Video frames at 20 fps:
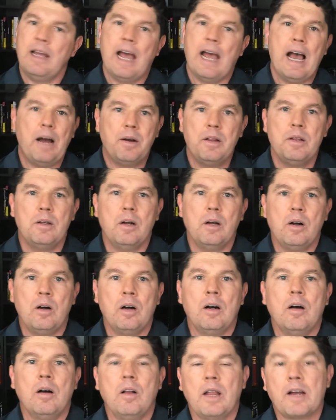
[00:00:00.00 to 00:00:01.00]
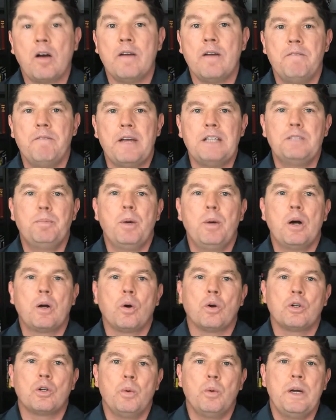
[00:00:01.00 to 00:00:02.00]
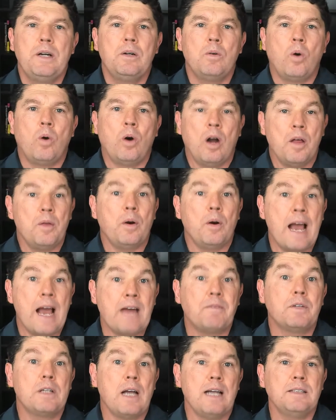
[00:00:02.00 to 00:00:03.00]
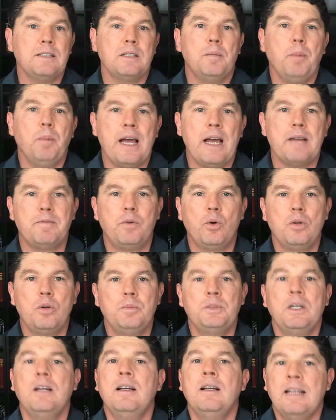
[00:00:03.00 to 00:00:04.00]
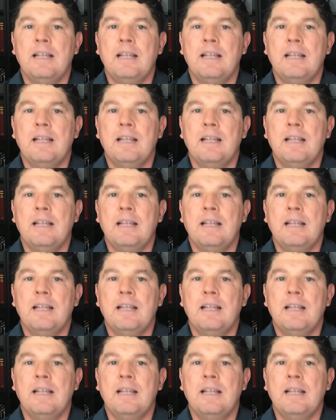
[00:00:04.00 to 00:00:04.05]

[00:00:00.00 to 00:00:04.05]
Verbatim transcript: out in uh, like on Facebook or Twitter or other advertising platforms.